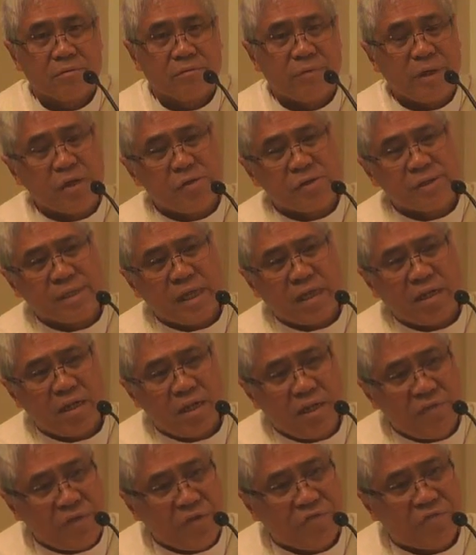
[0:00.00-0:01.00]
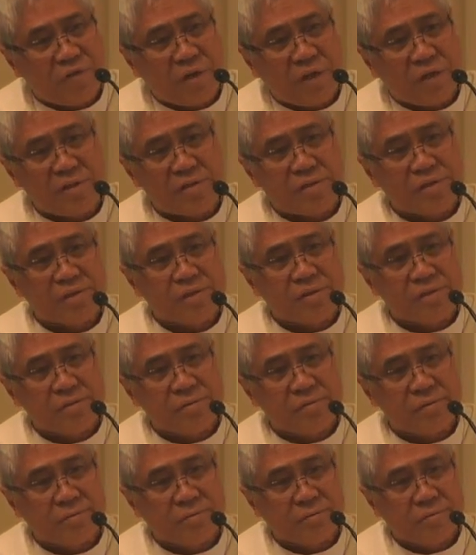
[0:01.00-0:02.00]
When you start living for others,
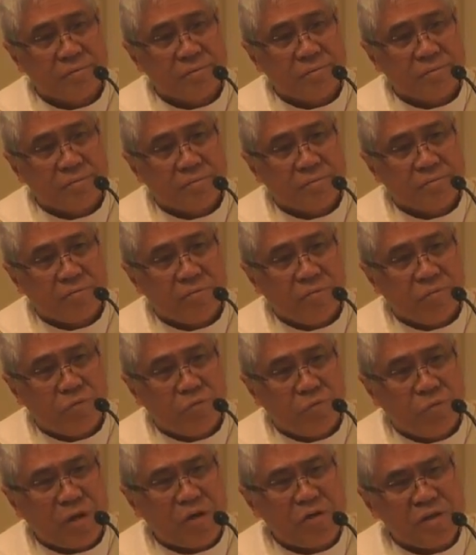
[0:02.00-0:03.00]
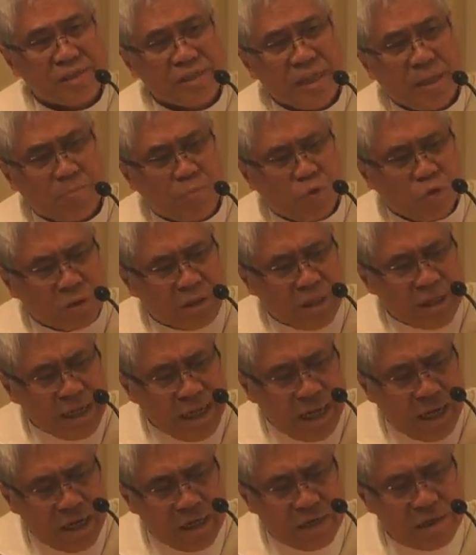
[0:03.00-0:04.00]
when you start
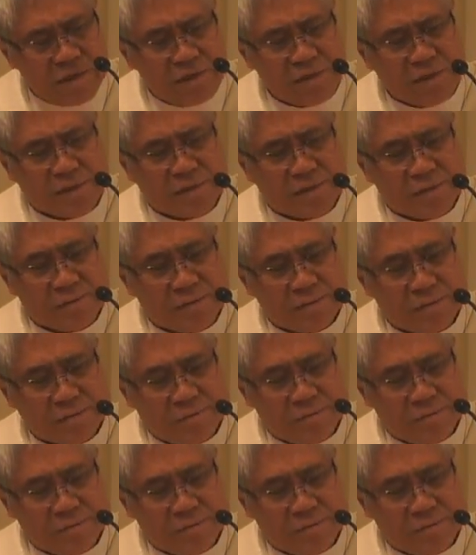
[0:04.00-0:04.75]
putting others